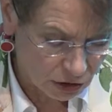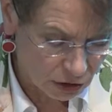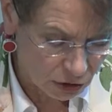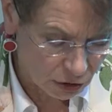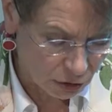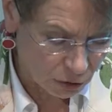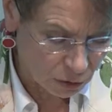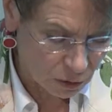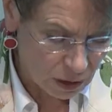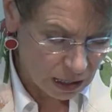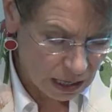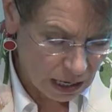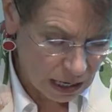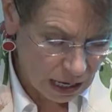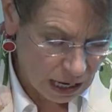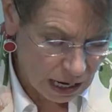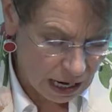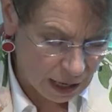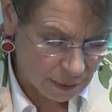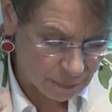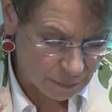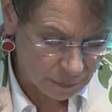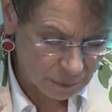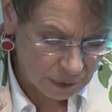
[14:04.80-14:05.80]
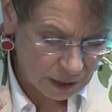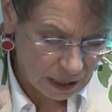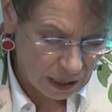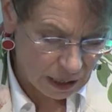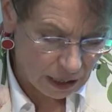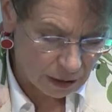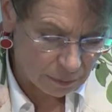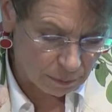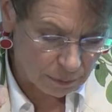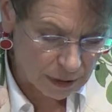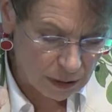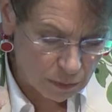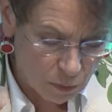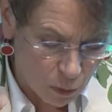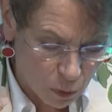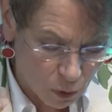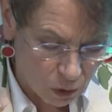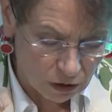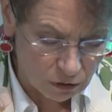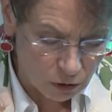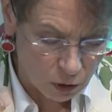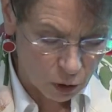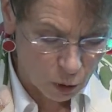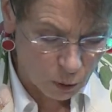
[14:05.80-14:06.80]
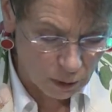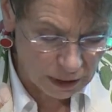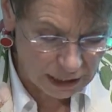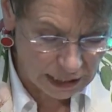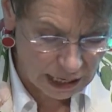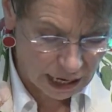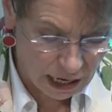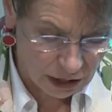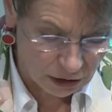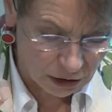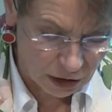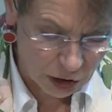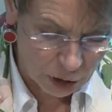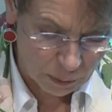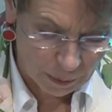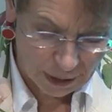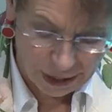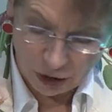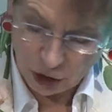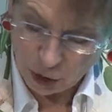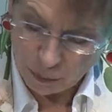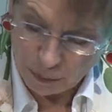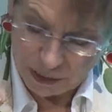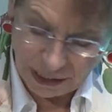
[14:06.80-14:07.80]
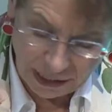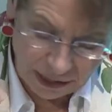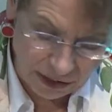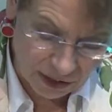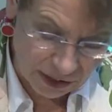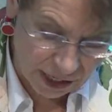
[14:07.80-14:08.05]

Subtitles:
to be more of who we are, aspire to be. And